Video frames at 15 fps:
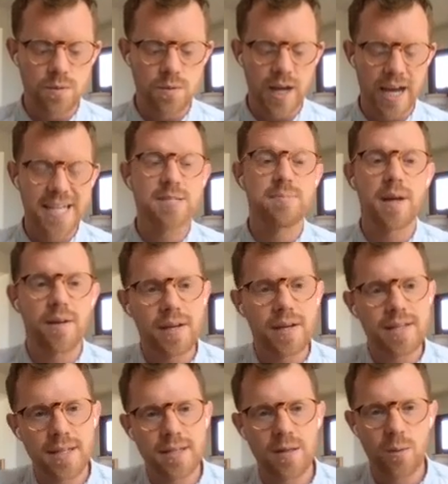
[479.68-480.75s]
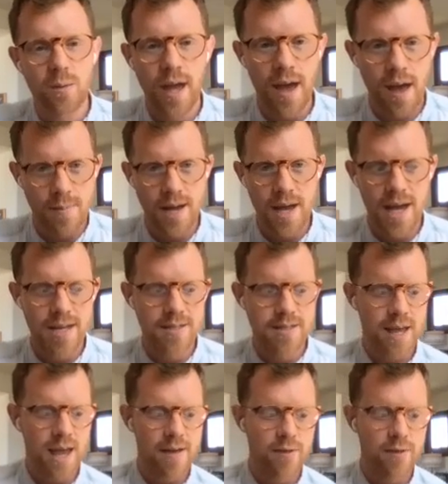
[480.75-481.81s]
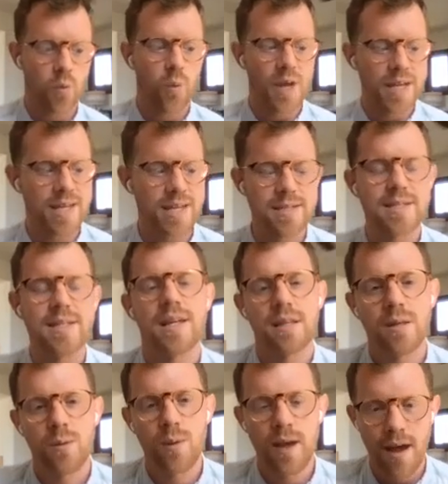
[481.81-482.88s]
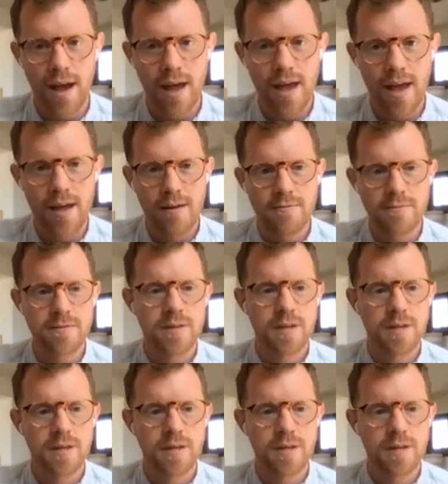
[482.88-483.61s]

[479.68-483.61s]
experienced it the way Emma has. They haven't witnessed it the way I have.